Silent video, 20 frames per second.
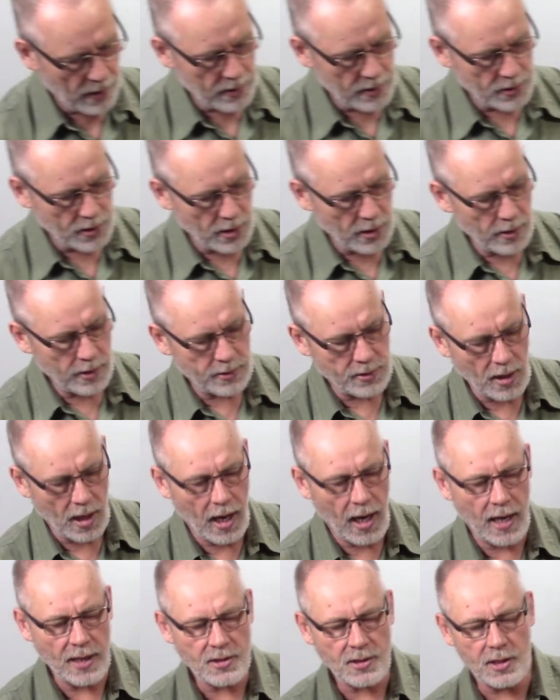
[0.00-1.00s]
this here is a
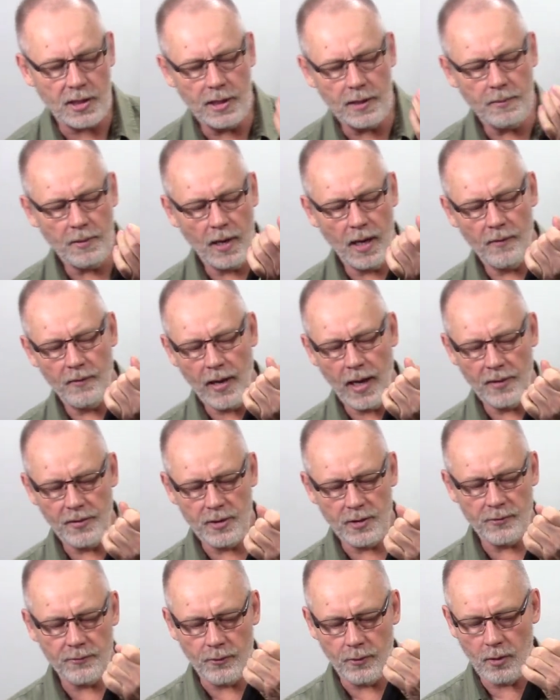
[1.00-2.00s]
Husky. I've had
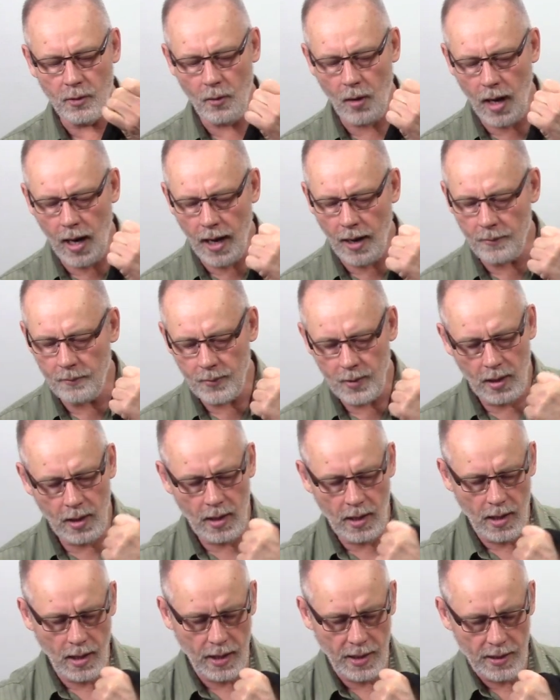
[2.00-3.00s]
this for a while.
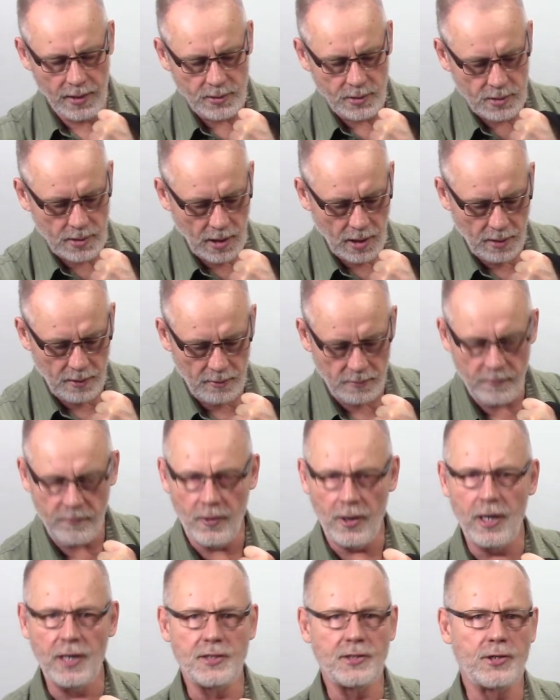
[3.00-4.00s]
Uh, it's uh,
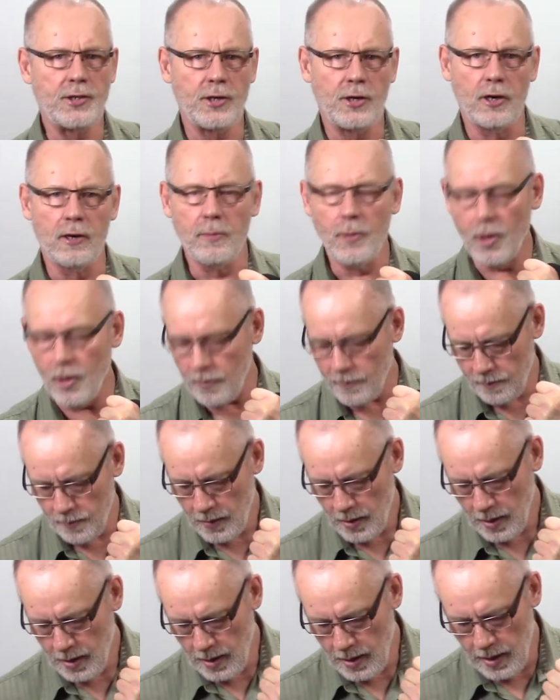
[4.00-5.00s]
very durable.
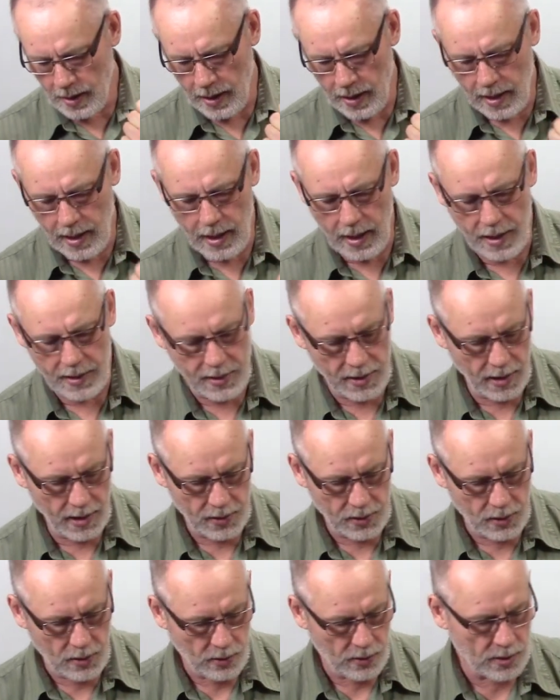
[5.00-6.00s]

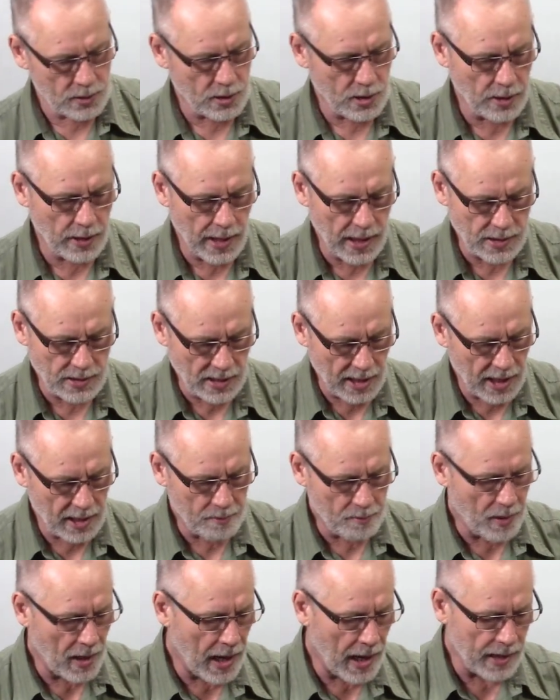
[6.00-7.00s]
again, you know this here has
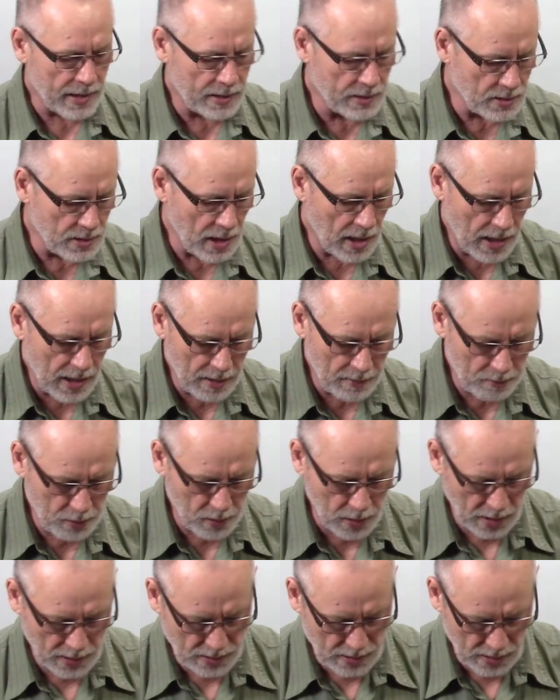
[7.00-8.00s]
eight pockets on it
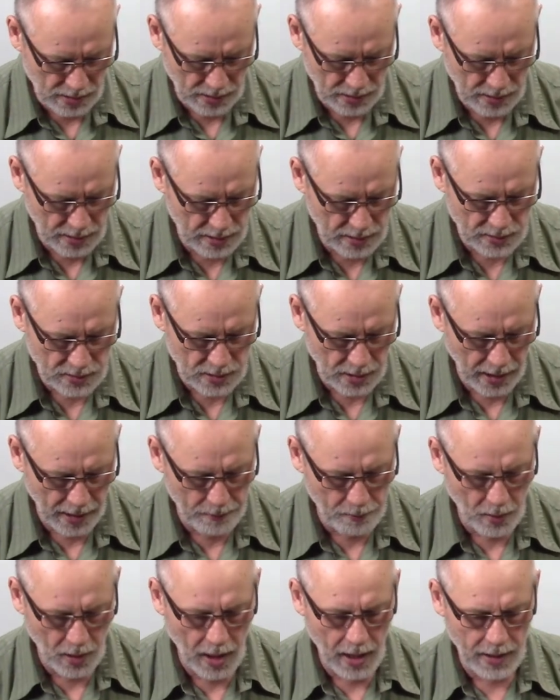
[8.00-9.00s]
plus the, the inside
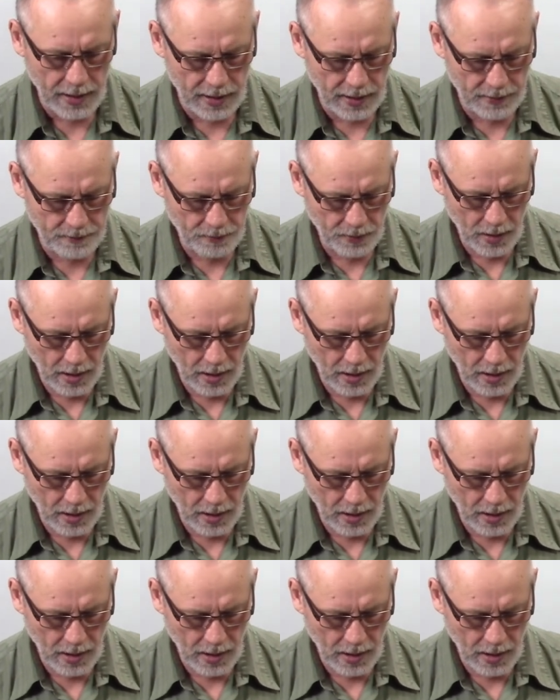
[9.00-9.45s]
pocket